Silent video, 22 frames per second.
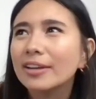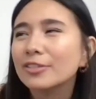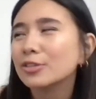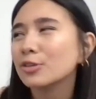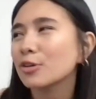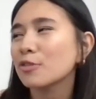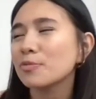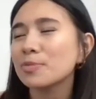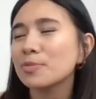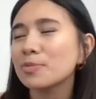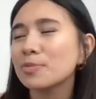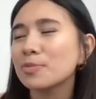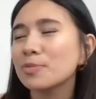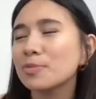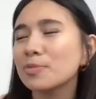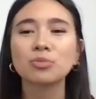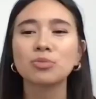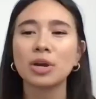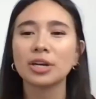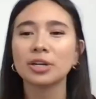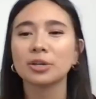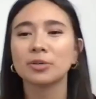So I've been
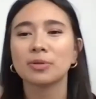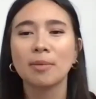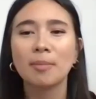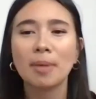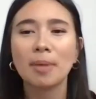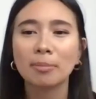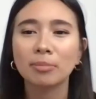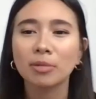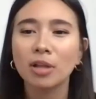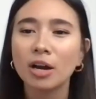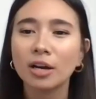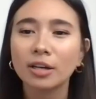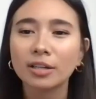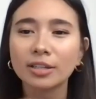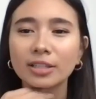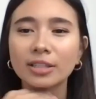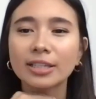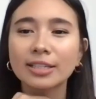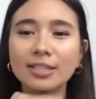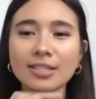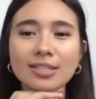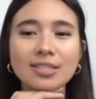like running around my block
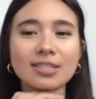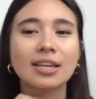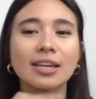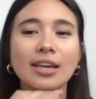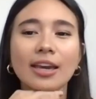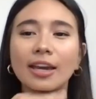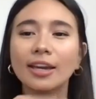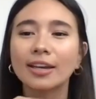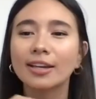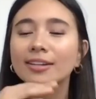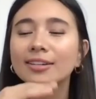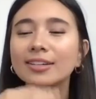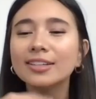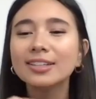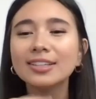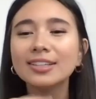and like singing